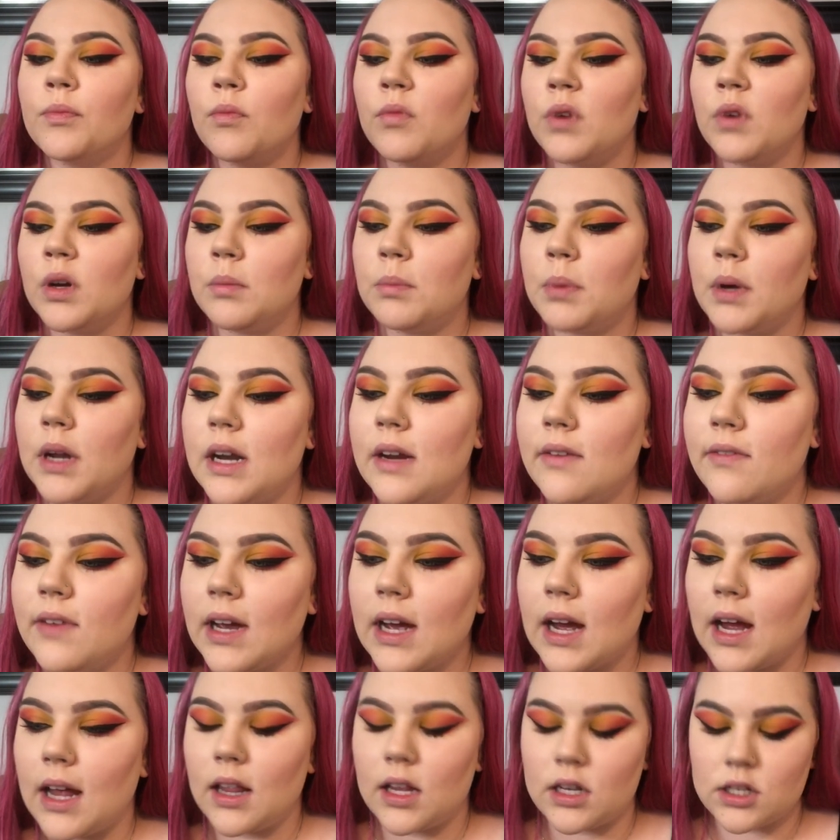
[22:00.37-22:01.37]
When putting
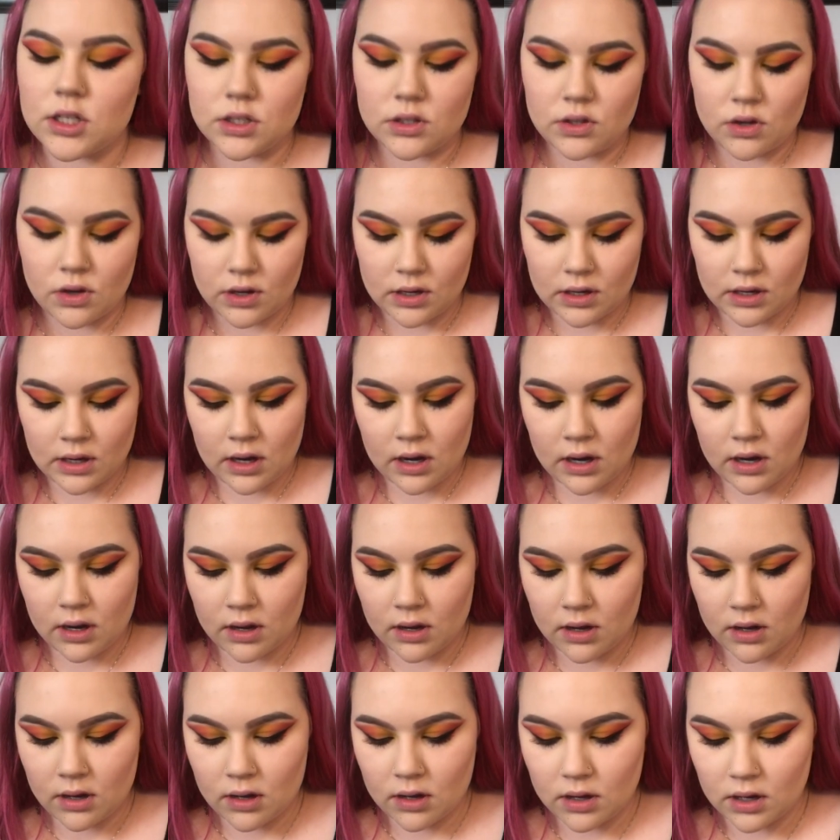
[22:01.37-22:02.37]
fake eyelashes on,
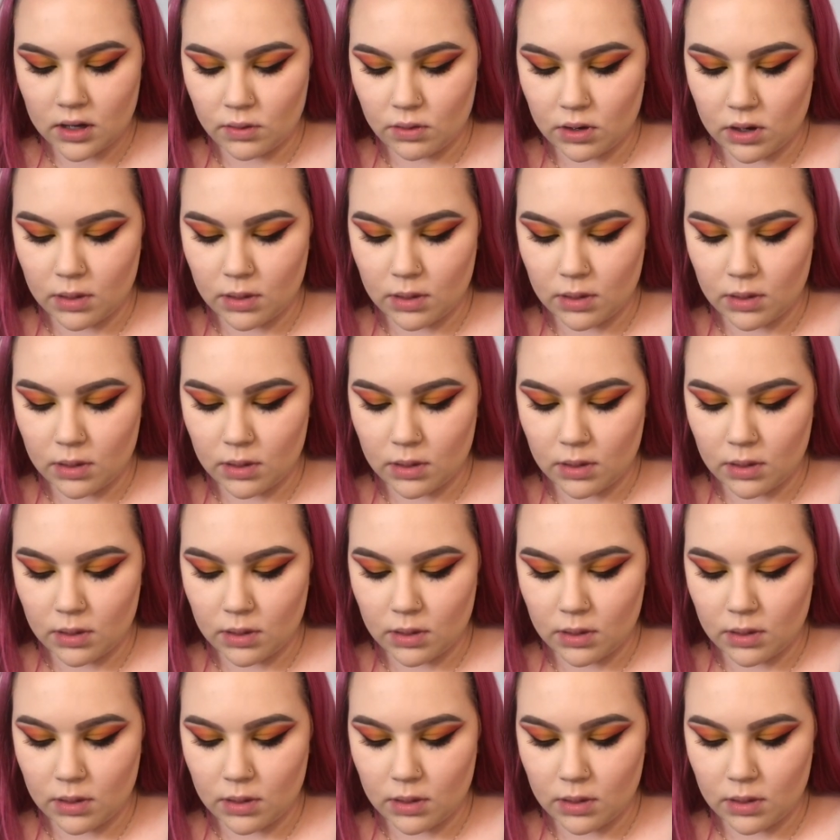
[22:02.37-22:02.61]
you